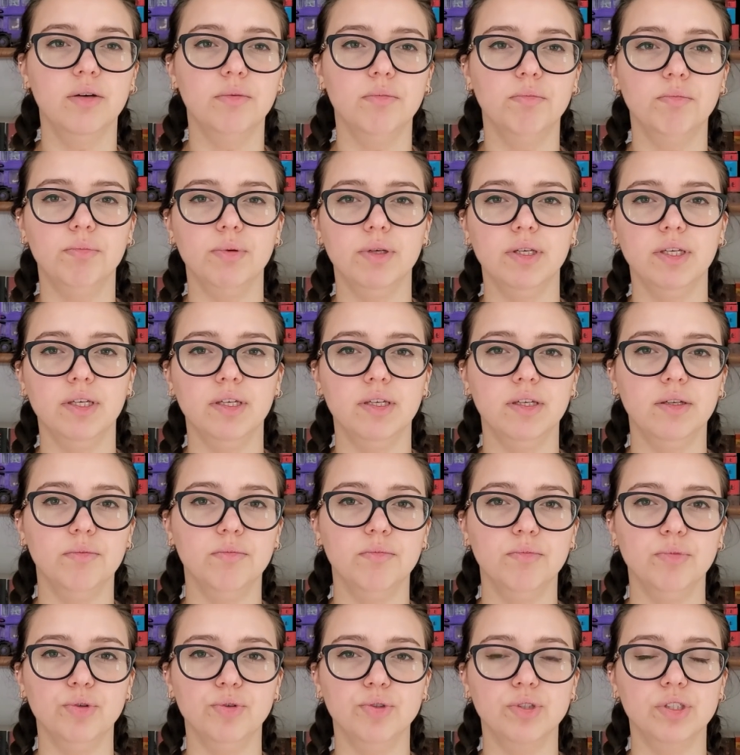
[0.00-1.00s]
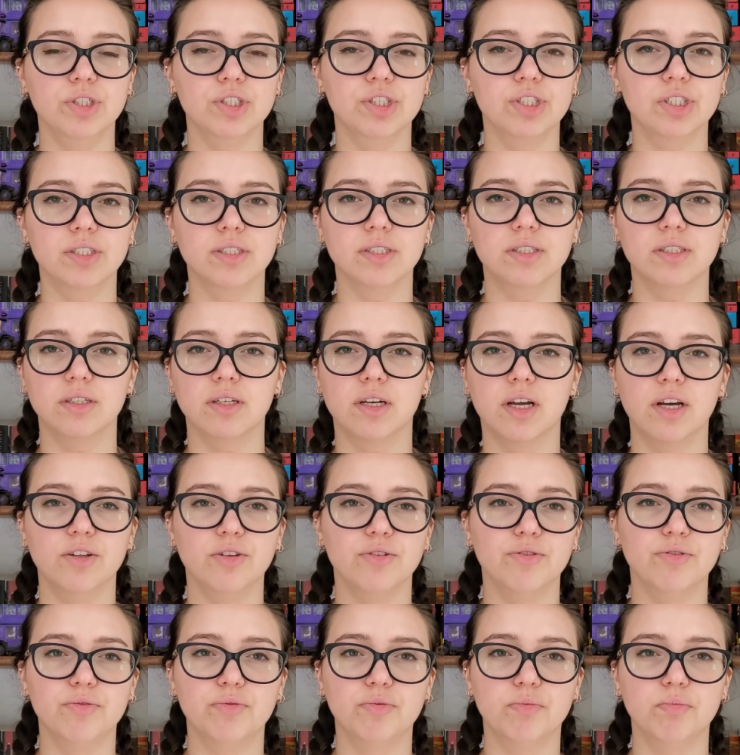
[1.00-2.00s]
be musicians and kind
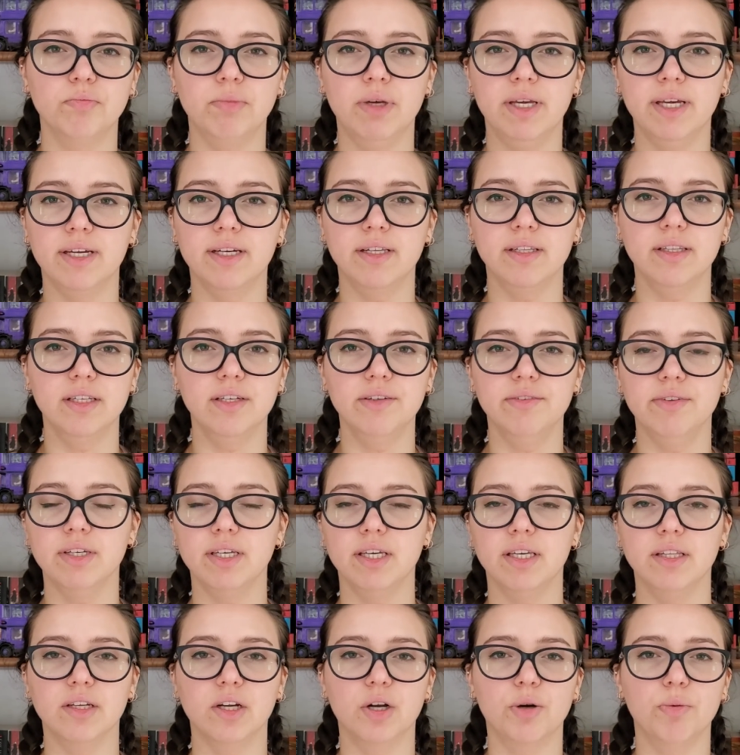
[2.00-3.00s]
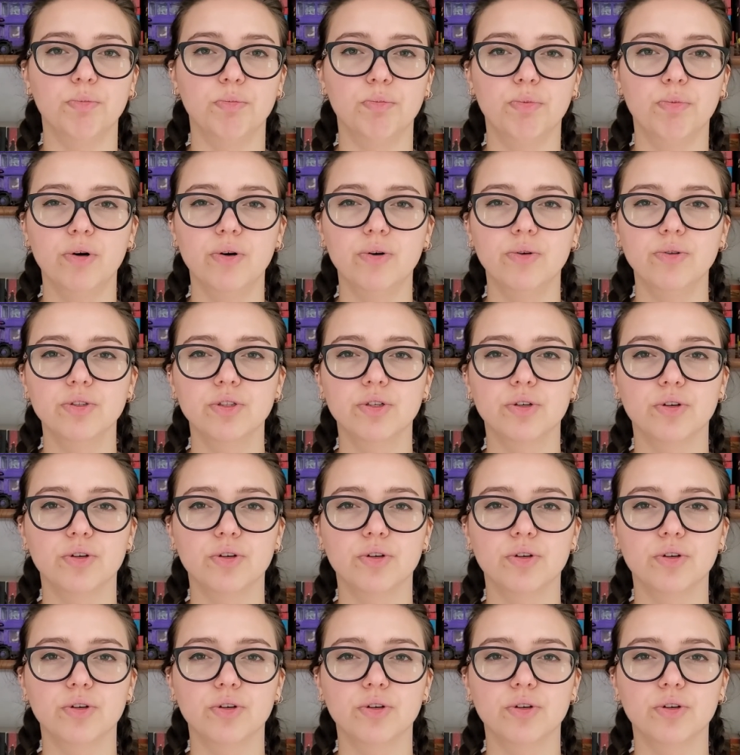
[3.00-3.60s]
of make a living and compose.